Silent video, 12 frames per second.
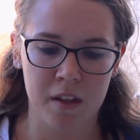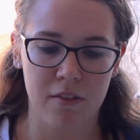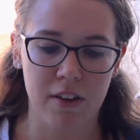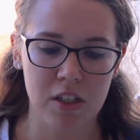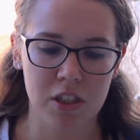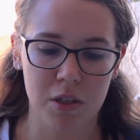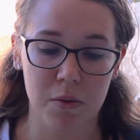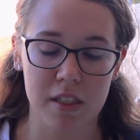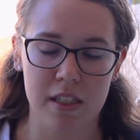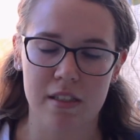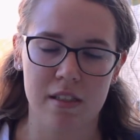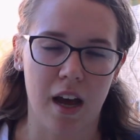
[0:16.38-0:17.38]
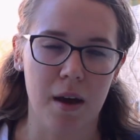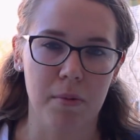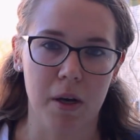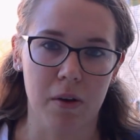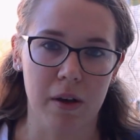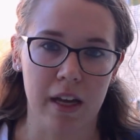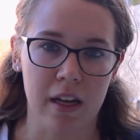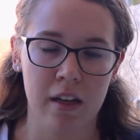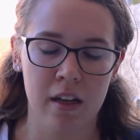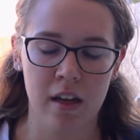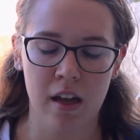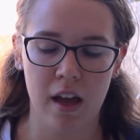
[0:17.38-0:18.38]
Eventually we did stop going,
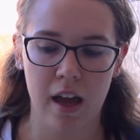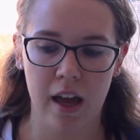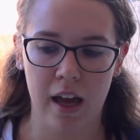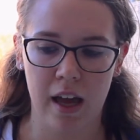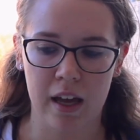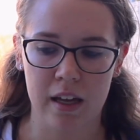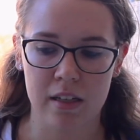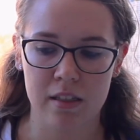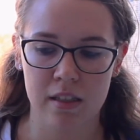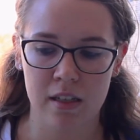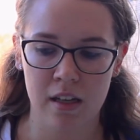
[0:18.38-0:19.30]
and